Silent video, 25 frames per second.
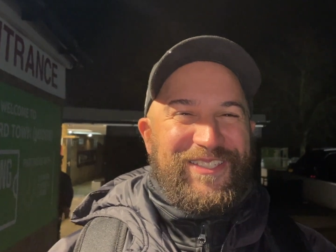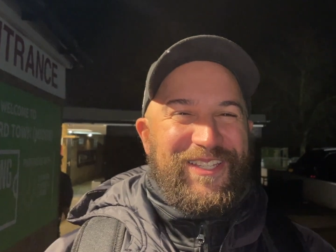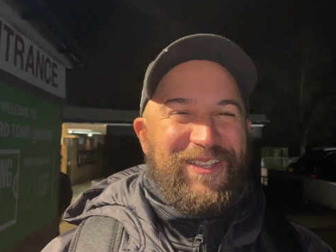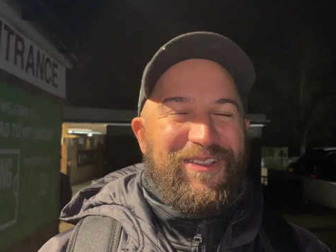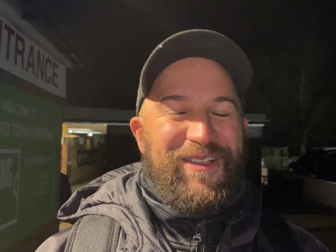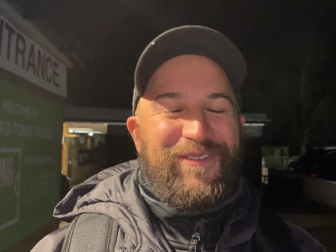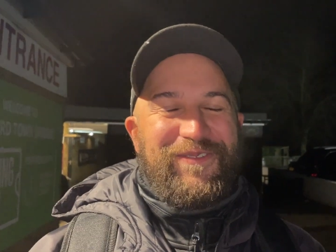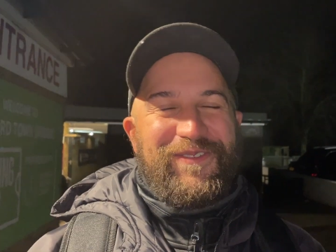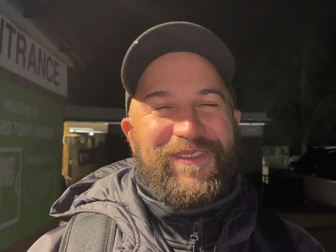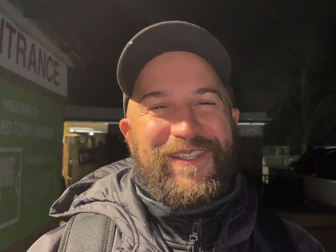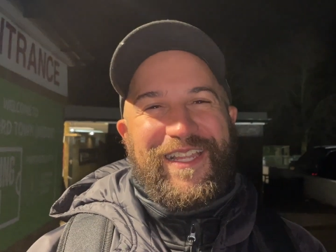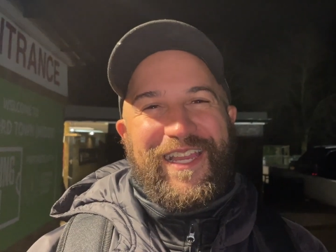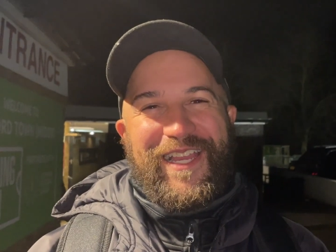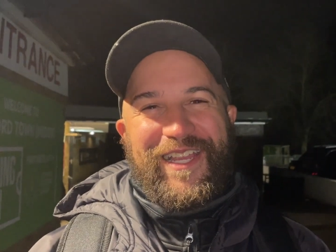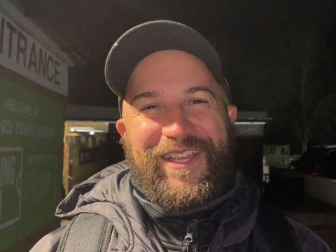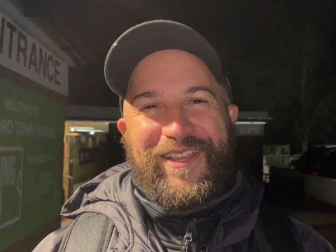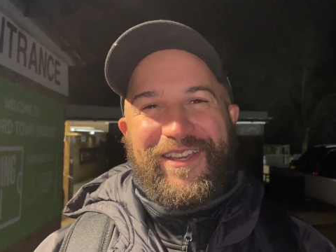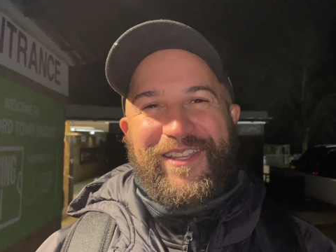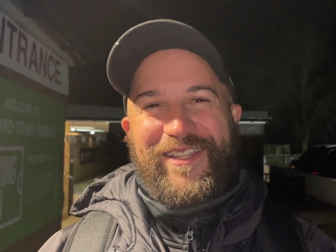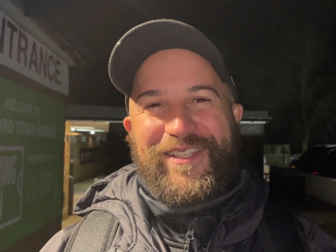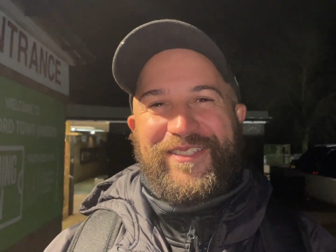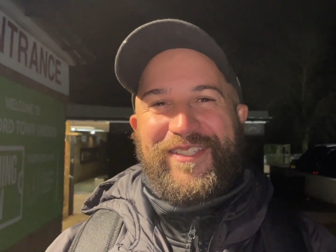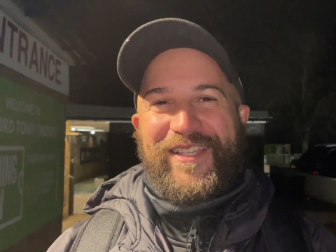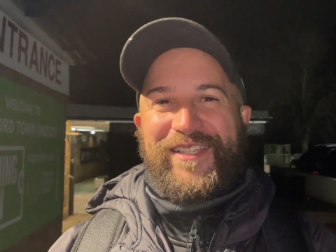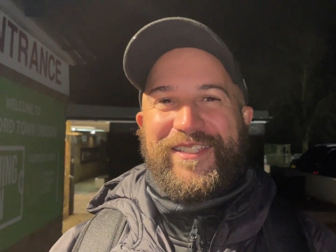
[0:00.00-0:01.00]
So I think that
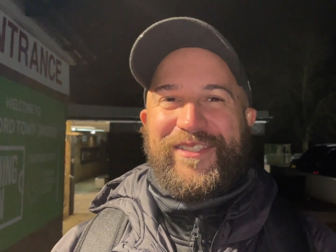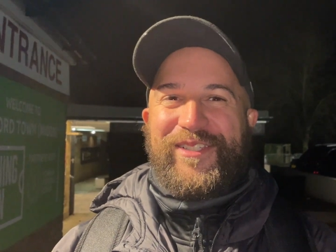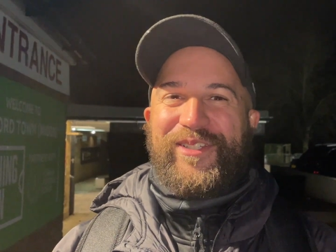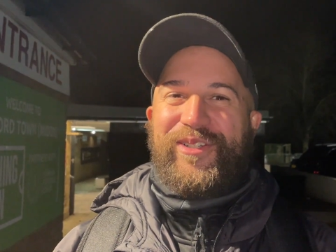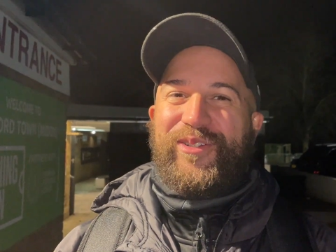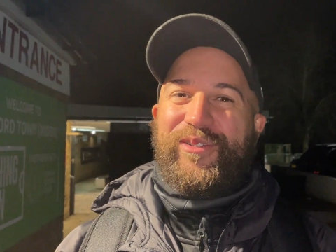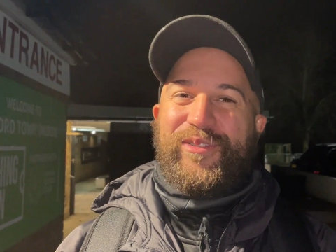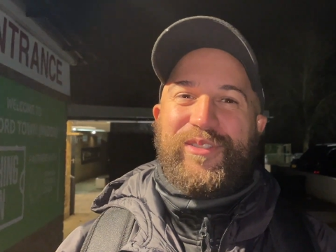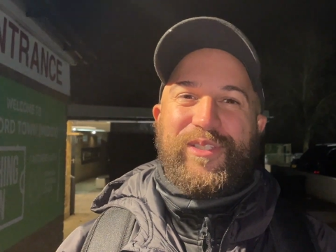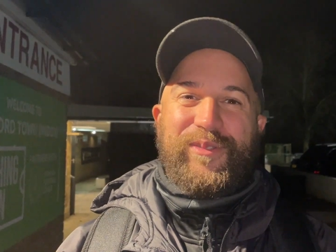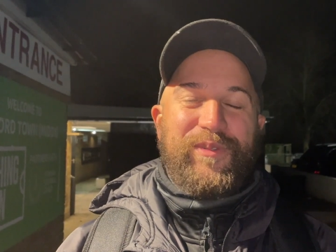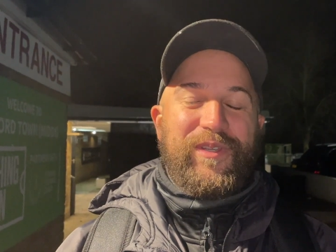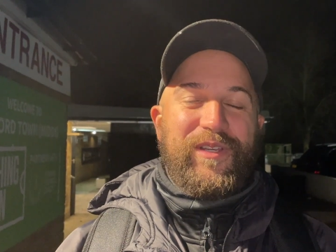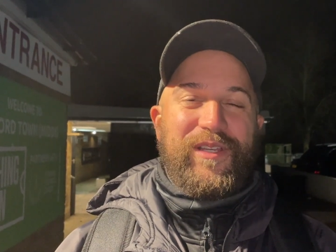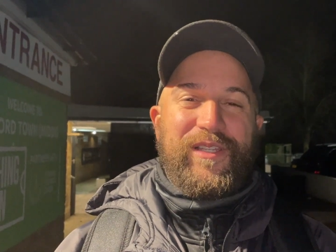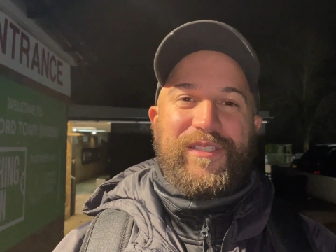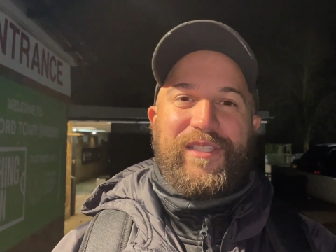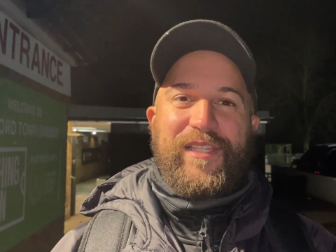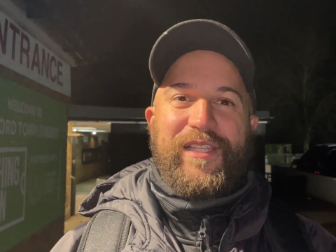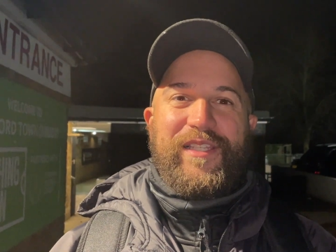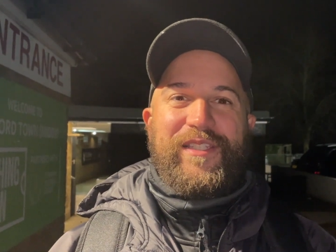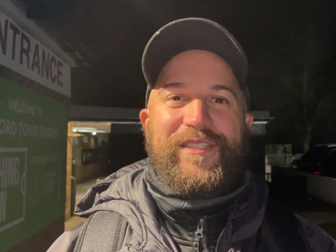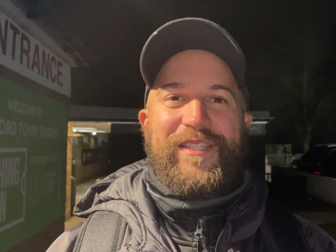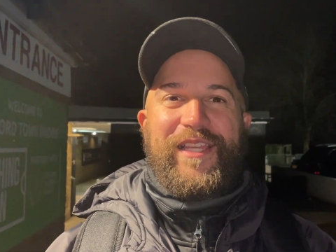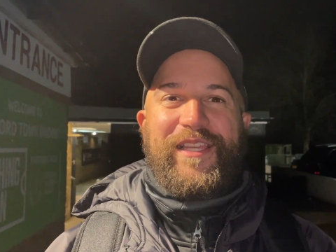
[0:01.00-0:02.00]
kind of says it all. To be
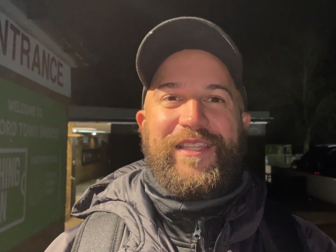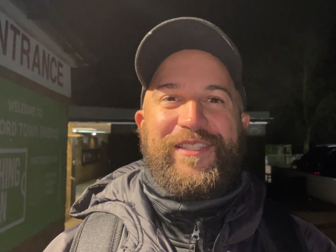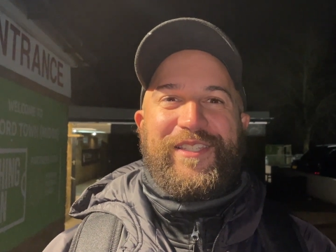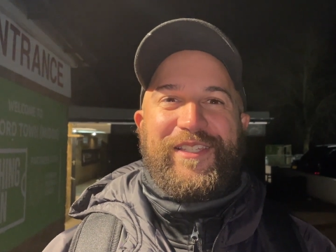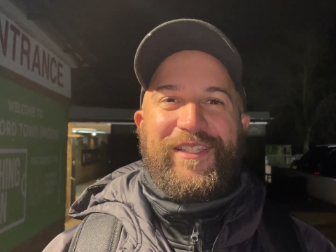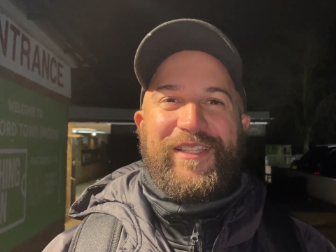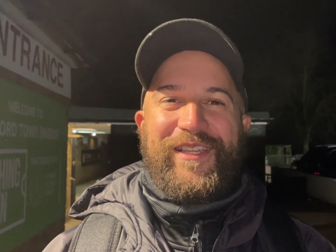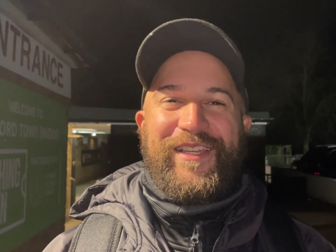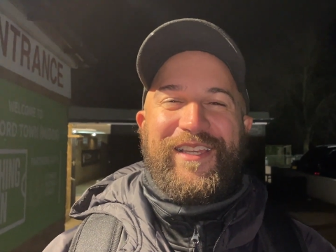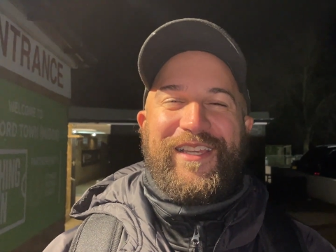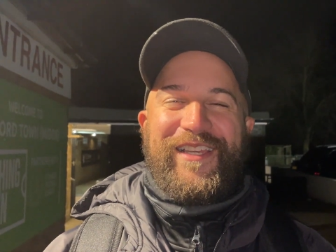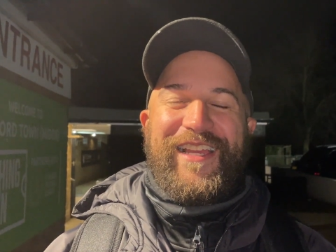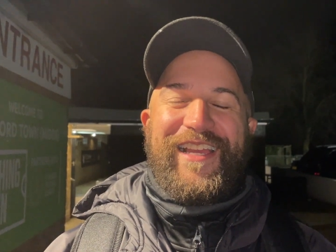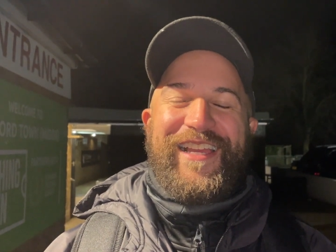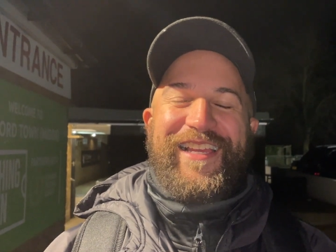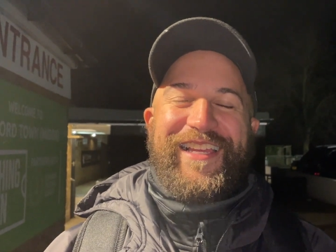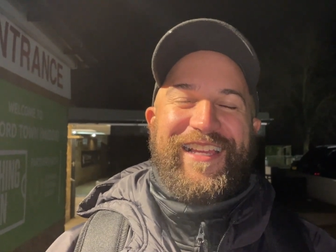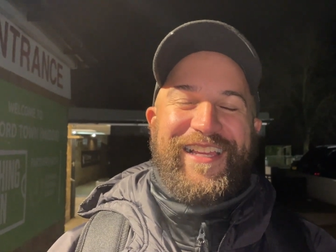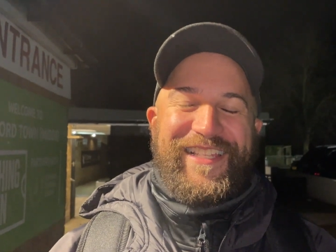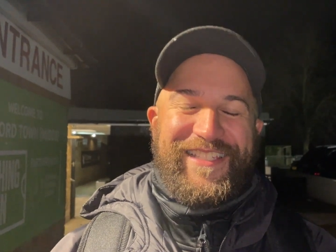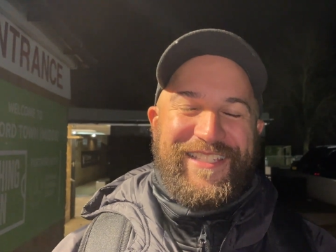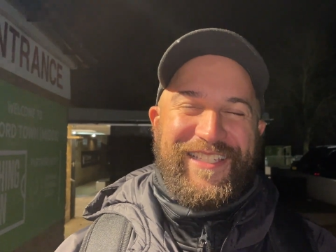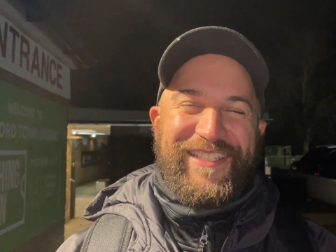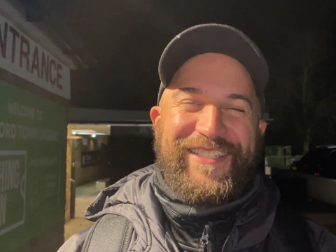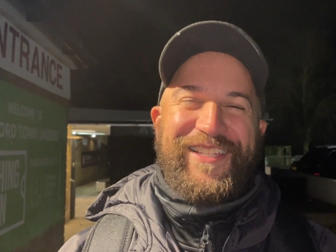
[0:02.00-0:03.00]
honest, as
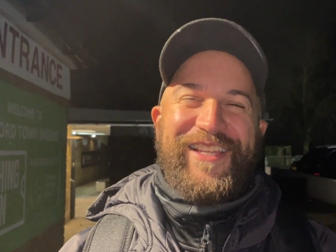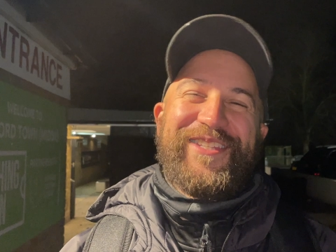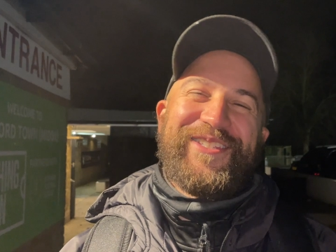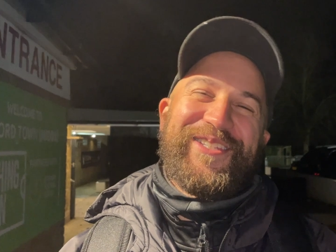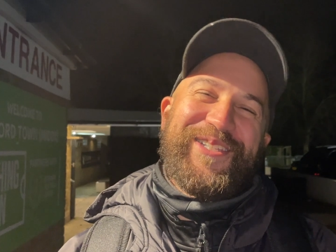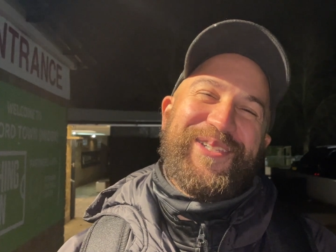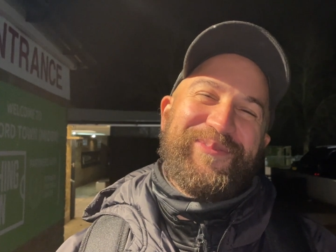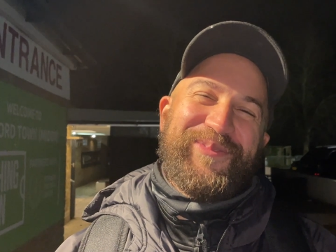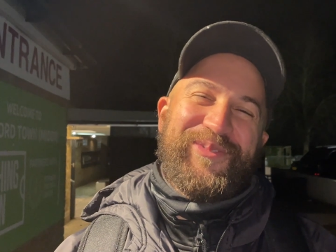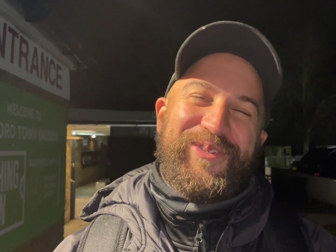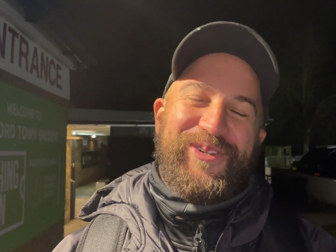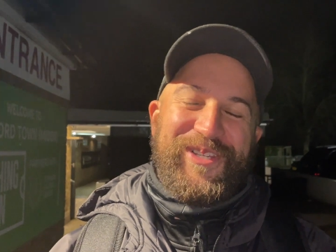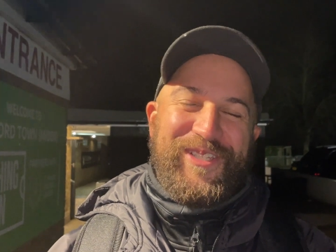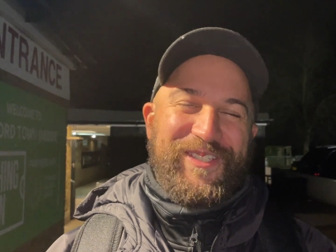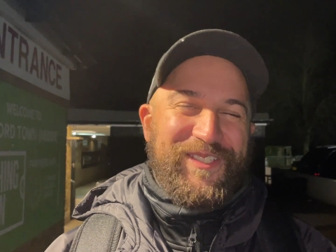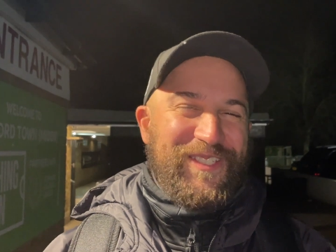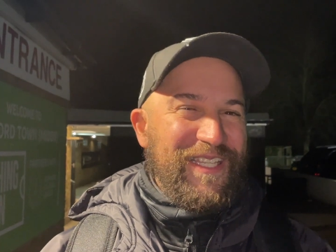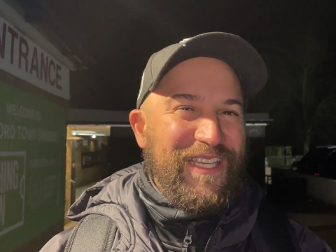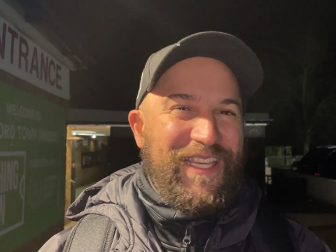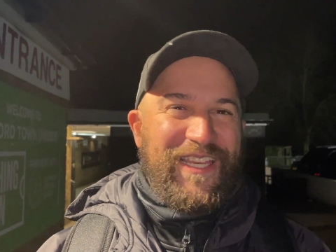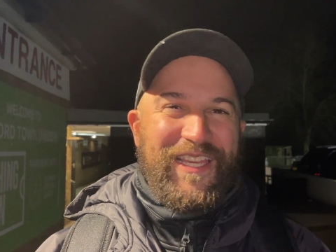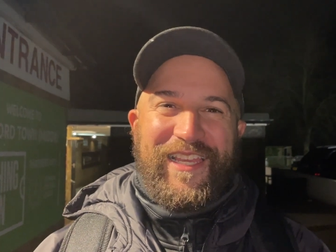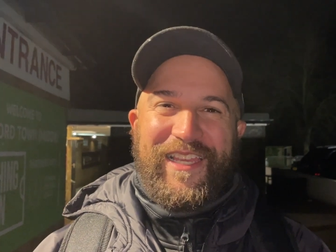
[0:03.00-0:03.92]
I said to the boys,